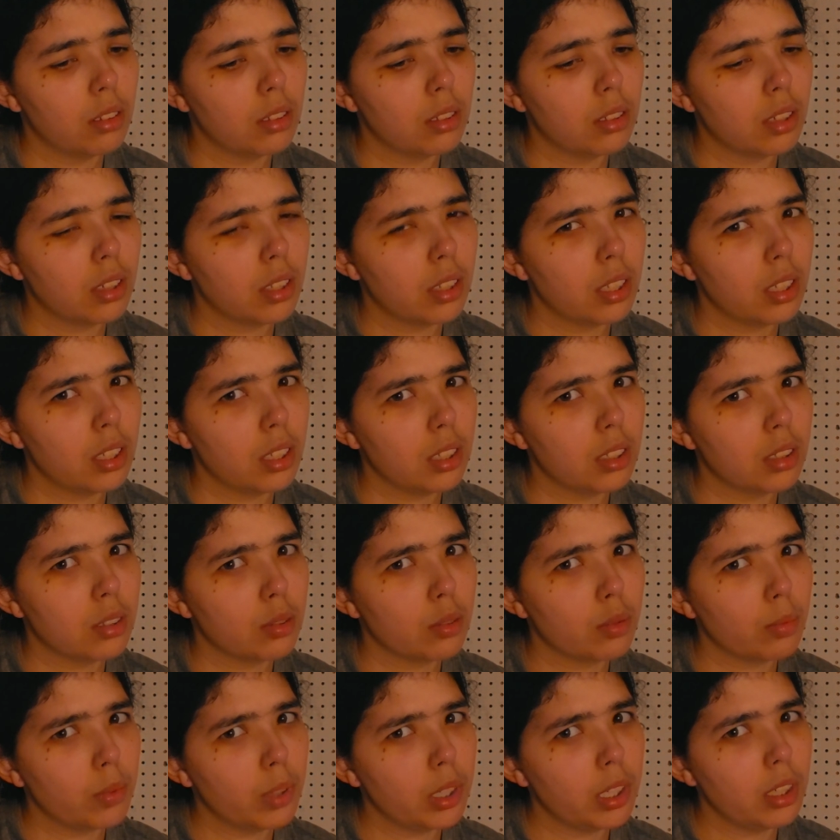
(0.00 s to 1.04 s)
so I think this
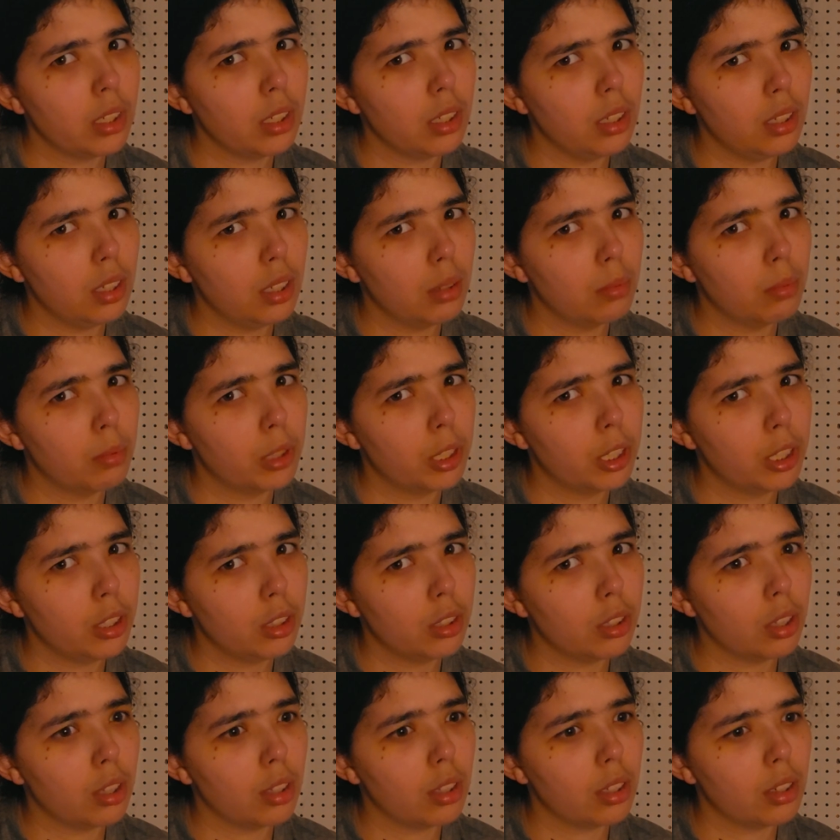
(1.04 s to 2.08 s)
will be a pretty
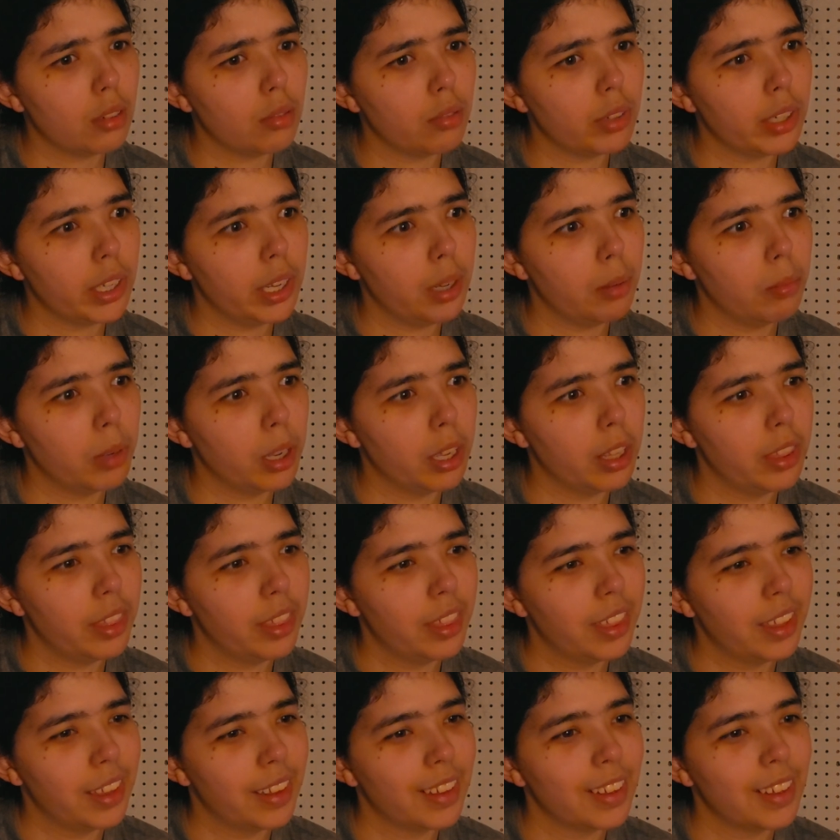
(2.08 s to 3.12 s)
solid reading month.
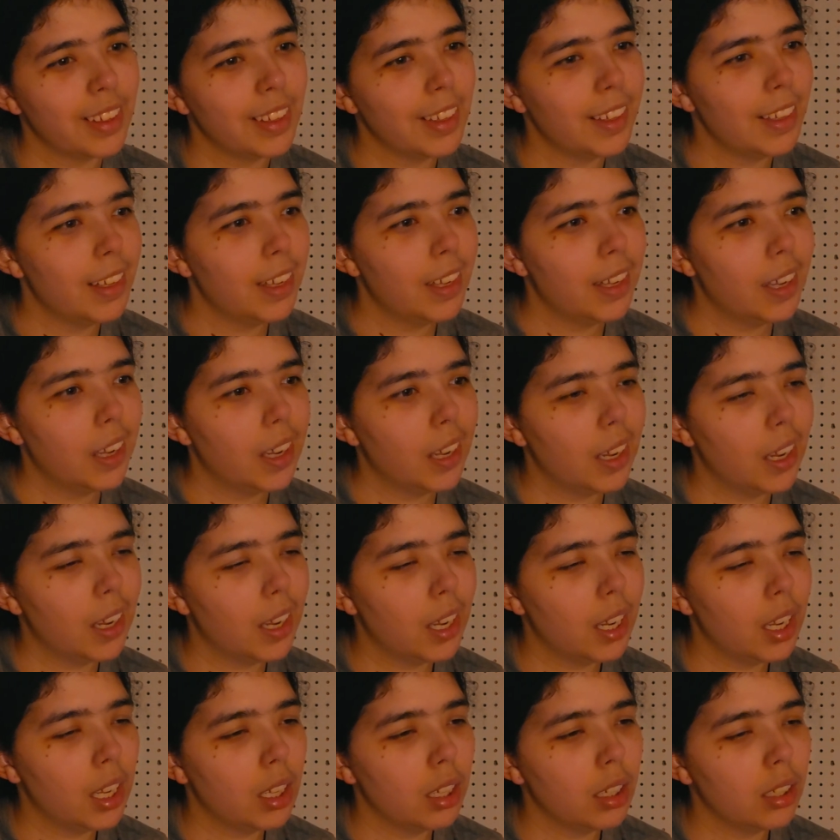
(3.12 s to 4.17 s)

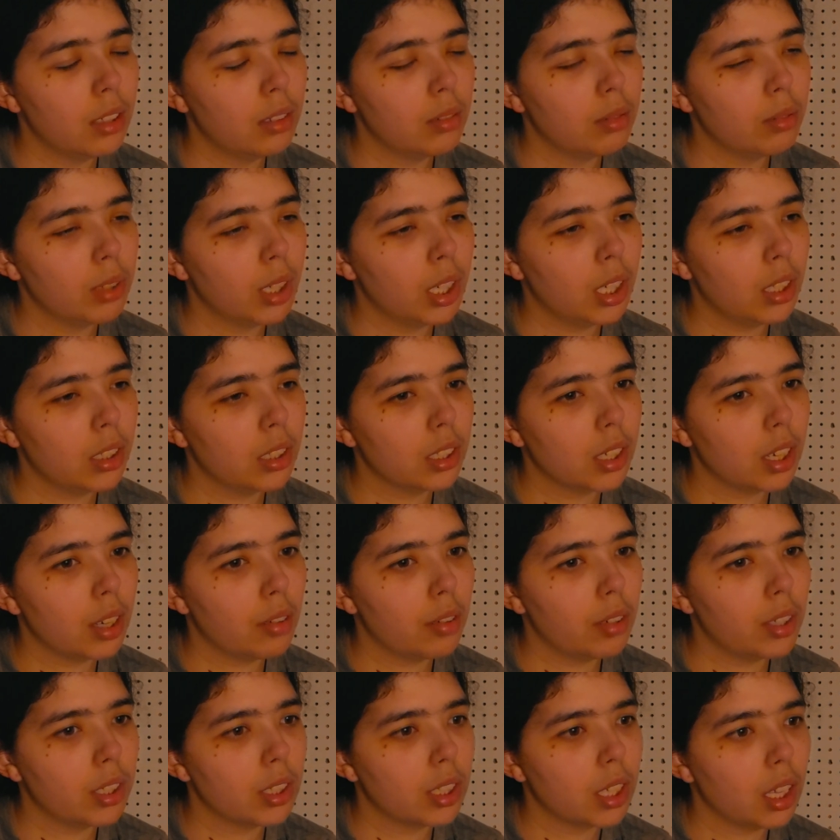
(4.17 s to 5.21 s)
What else do
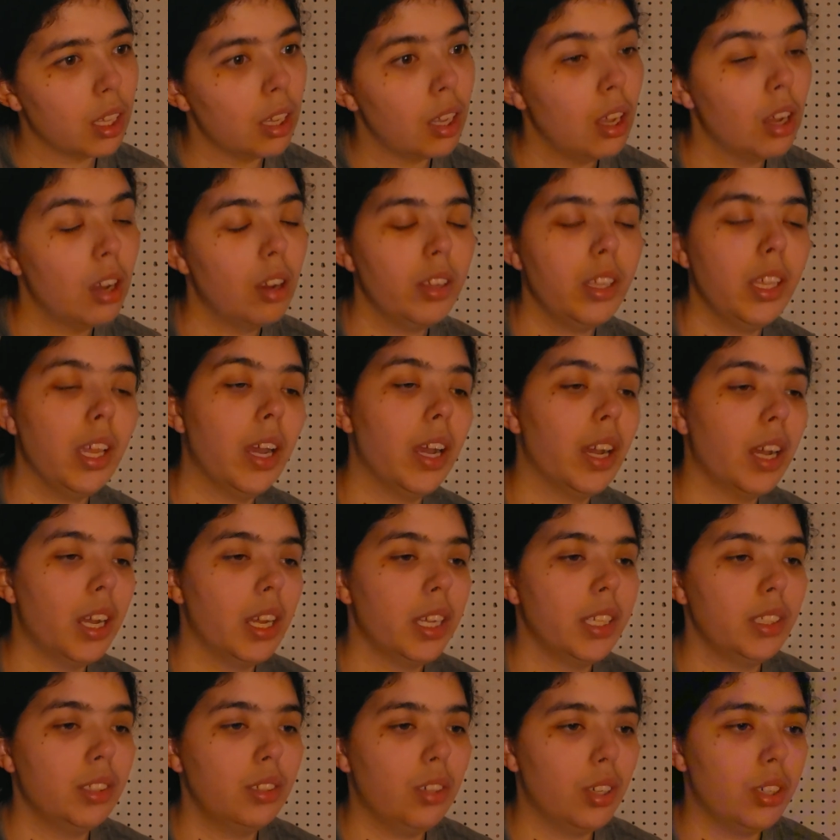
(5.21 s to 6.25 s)
I want to say? Yeah,
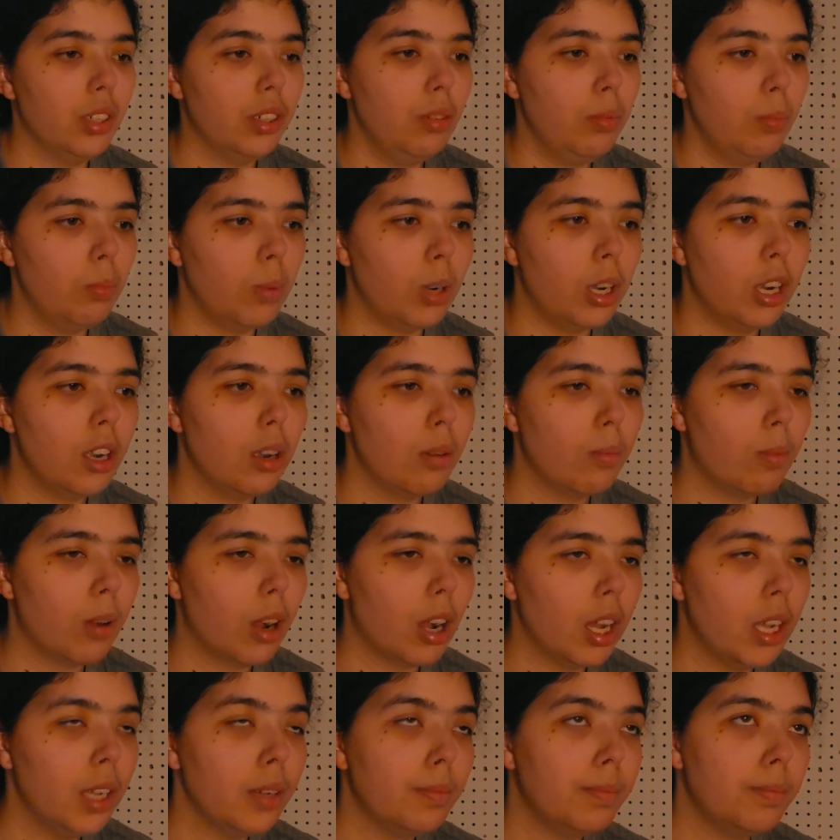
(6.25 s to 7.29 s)
I started Murder
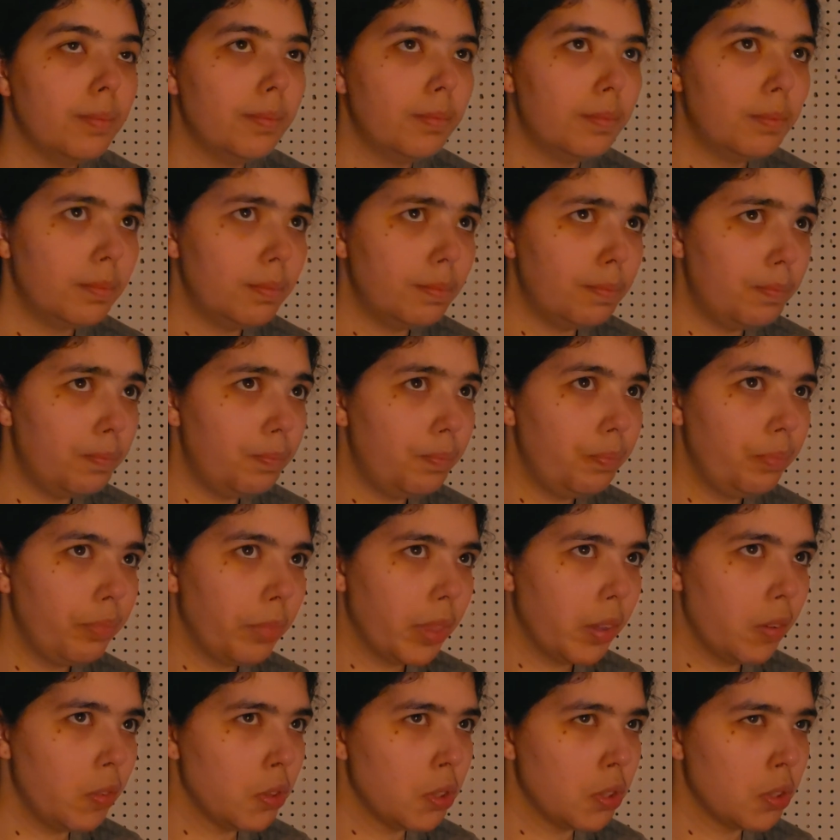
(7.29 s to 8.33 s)
Bot,
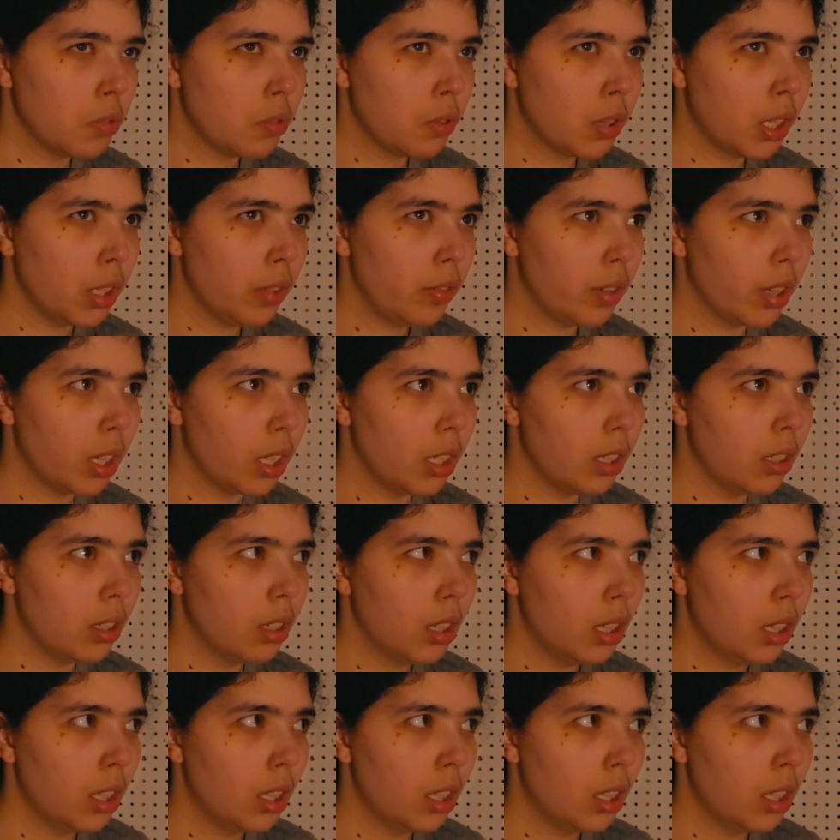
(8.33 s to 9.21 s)
which is really fun,